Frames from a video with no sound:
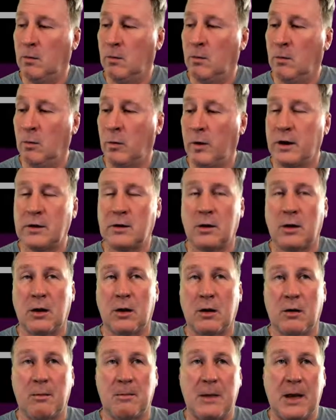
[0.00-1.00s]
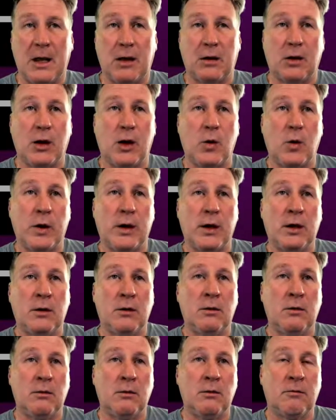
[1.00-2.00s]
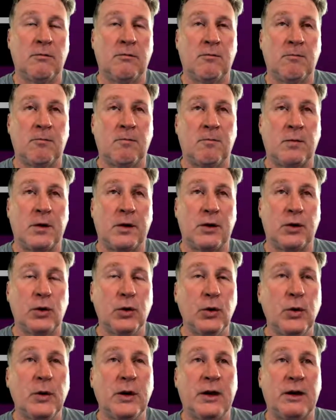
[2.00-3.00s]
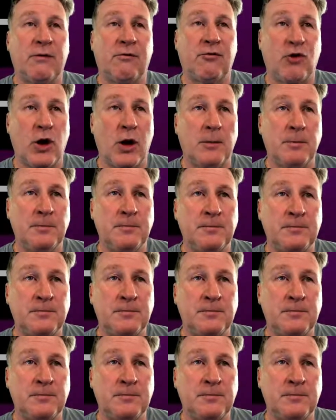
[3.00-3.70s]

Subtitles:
where's all our mail going to and from?